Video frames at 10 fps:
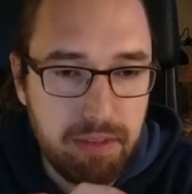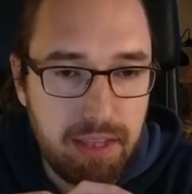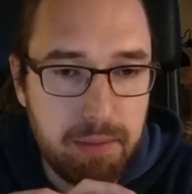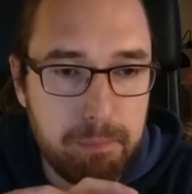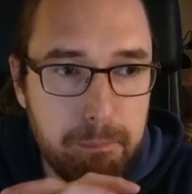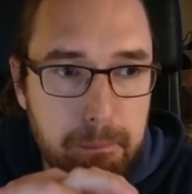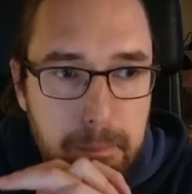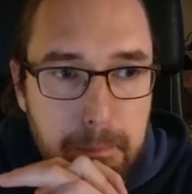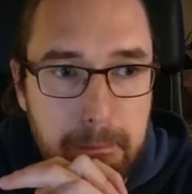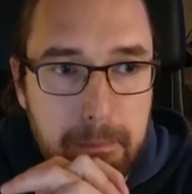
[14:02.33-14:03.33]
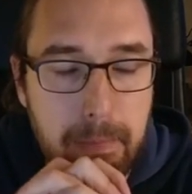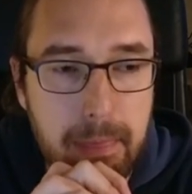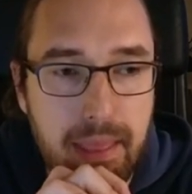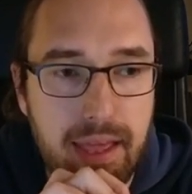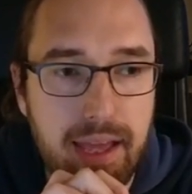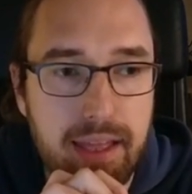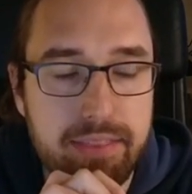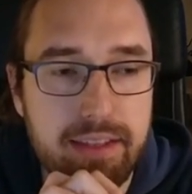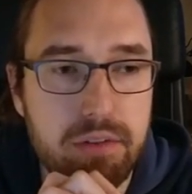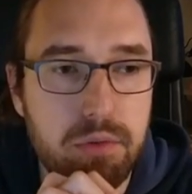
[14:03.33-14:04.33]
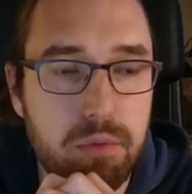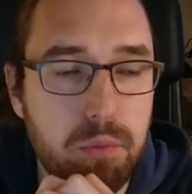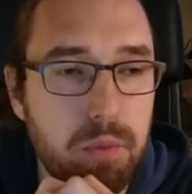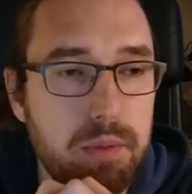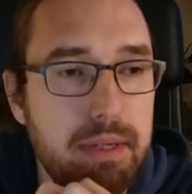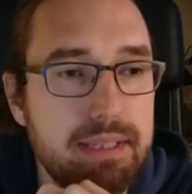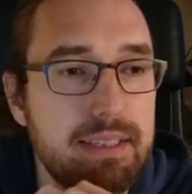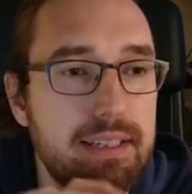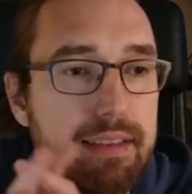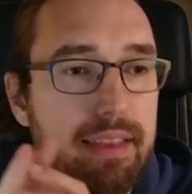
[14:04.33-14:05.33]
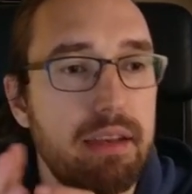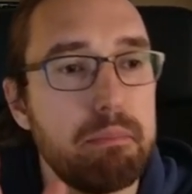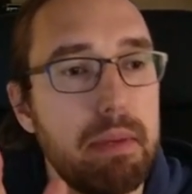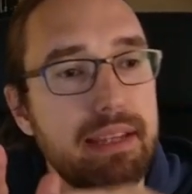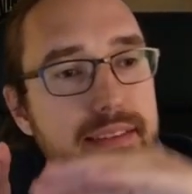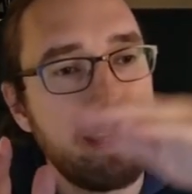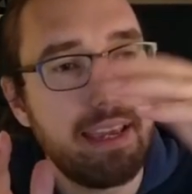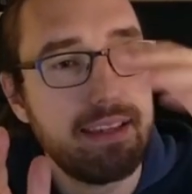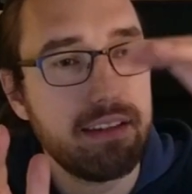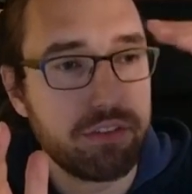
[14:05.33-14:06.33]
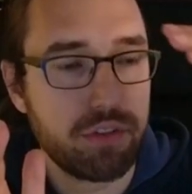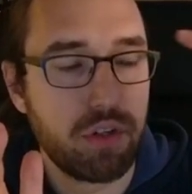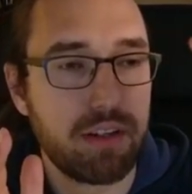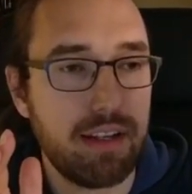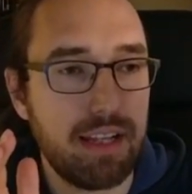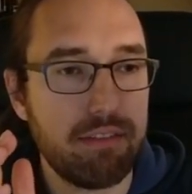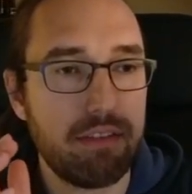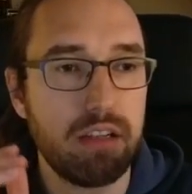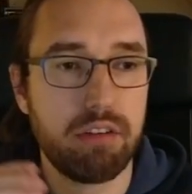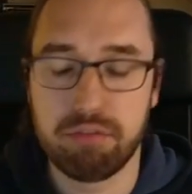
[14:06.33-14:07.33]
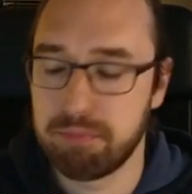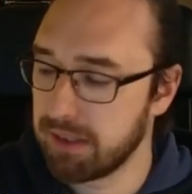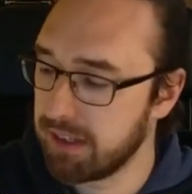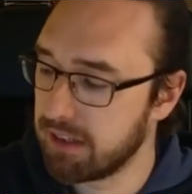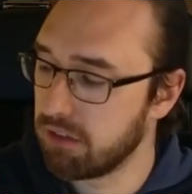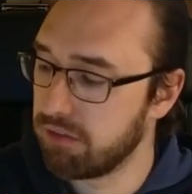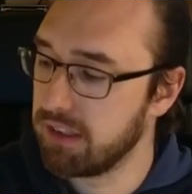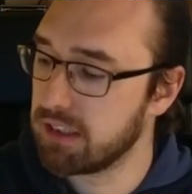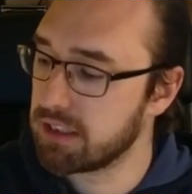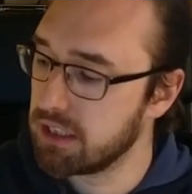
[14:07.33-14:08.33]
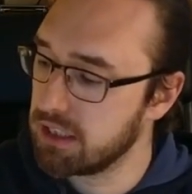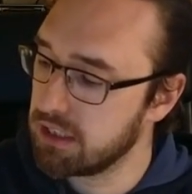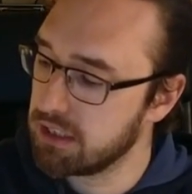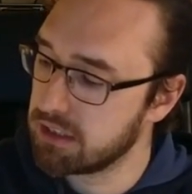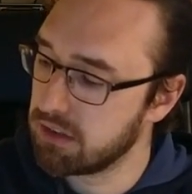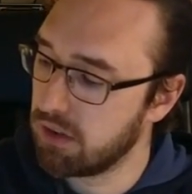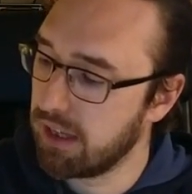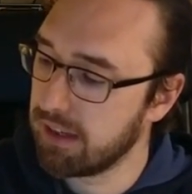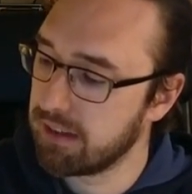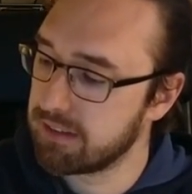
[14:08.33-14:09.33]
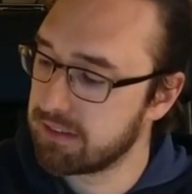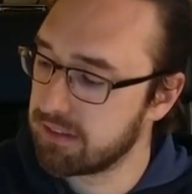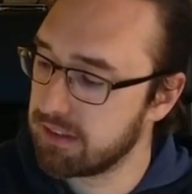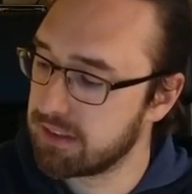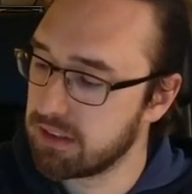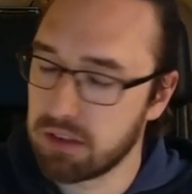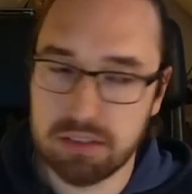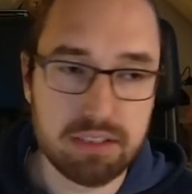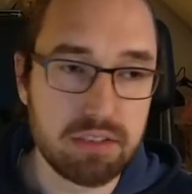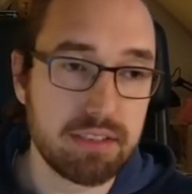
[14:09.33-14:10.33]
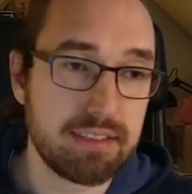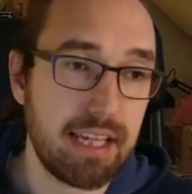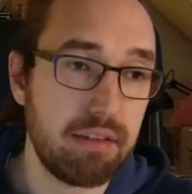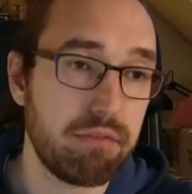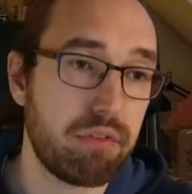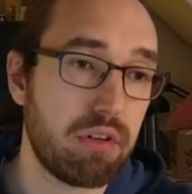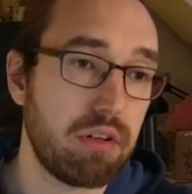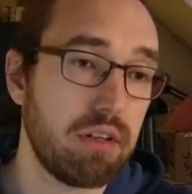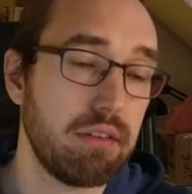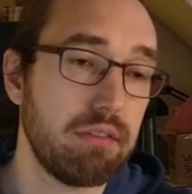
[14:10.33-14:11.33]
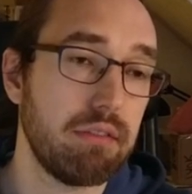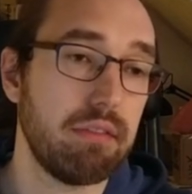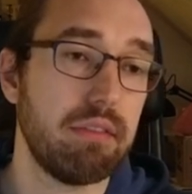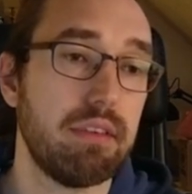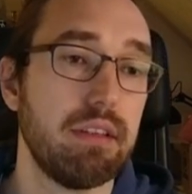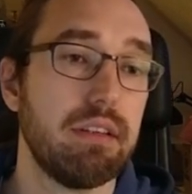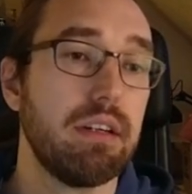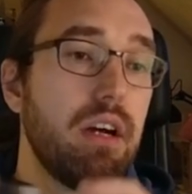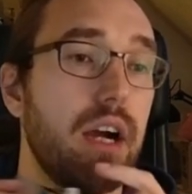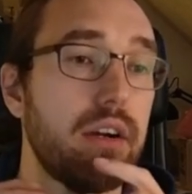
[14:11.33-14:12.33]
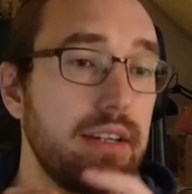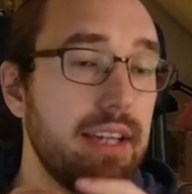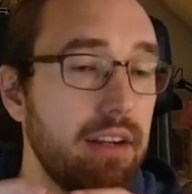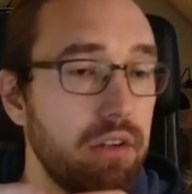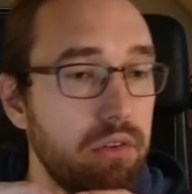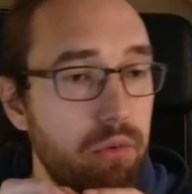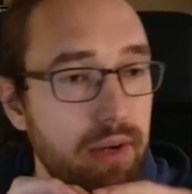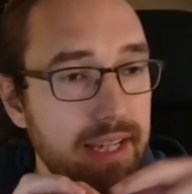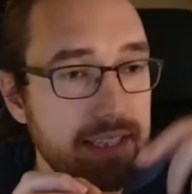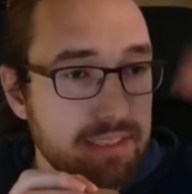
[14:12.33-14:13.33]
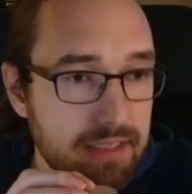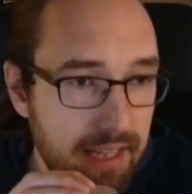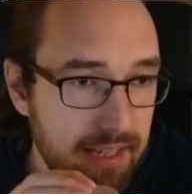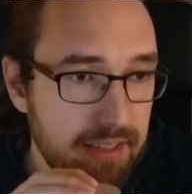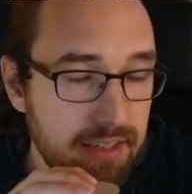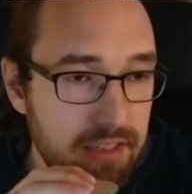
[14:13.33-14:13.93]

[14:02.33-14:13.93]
And that will basically then maintain a certain level of magnetic field. So like it's also the same for the current cannot raise like